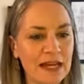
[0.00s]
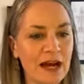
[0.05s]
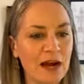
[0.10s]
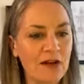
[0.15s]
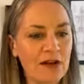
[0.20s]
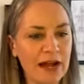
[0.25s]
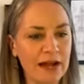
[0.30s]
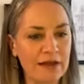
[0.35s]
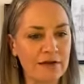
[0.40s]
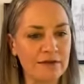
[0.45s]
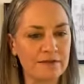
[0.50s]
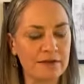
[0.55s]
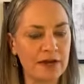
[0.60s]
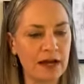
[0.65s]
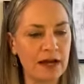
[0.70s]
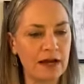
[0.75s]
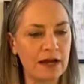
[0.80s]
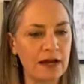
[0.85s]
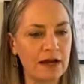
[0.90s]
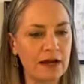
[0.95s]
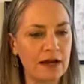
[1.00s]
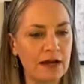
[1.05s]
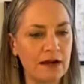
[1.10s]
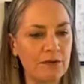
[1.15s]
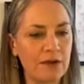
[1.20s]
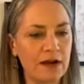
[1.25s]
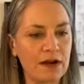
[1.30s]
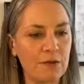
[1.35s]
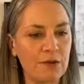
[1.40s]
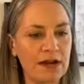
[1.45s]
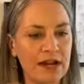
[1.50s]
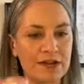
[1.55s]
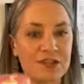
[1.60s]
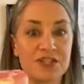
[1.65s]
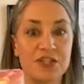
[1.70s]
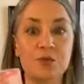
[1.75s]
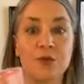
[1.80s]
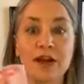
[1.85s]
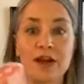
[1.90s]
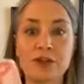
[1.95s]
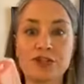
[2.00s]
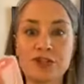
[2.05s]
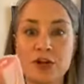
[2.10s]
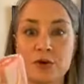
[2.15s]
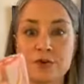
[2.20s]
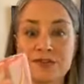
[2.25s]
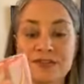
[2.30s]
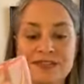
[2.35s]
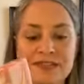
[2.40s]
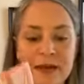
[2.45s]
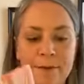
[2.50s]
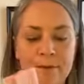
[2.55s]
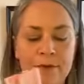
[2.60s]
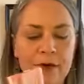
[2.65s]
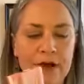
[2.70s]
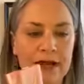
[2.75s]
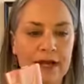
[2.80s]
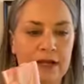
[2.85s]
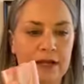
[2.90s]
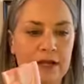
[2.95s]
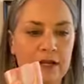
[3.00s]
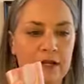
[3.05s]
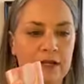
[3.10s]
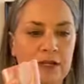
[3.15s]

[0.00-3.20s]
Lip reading: Okay. What else? You want your toes separated.